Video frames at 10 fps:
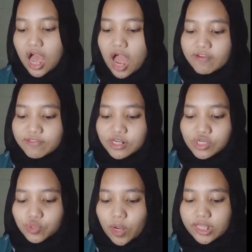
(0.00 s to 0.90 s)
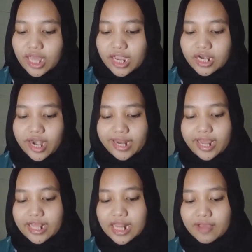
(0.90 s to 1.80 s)
After Swine, Tiger, and
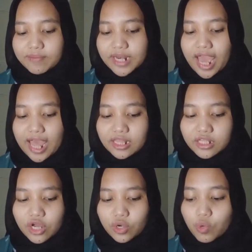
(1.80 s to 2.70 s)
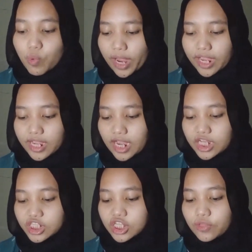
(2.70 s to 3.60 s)
11 had gone away,
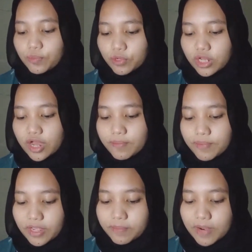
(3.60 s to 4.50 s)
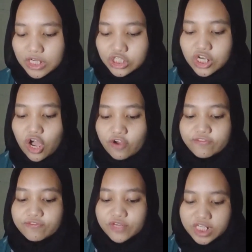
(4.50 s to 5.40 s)
Kancil took a big bunch of
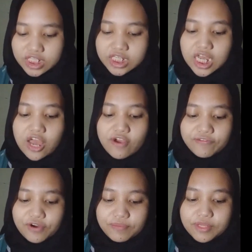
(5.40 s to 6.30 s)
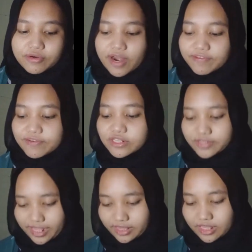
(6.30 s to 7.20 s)
reeds from the riverside.